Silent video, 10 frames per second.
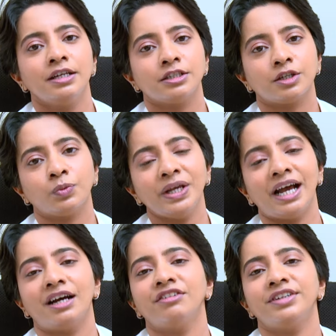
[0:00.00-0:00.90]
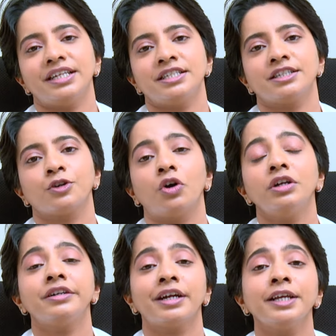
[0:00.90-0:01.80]
So we have tests
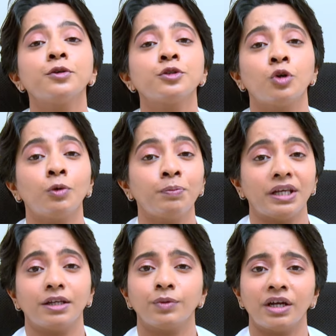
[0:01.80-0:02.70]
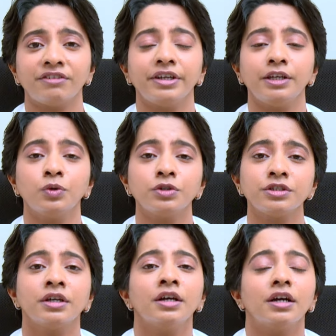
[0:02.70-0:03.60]
called trichoscopy, where we use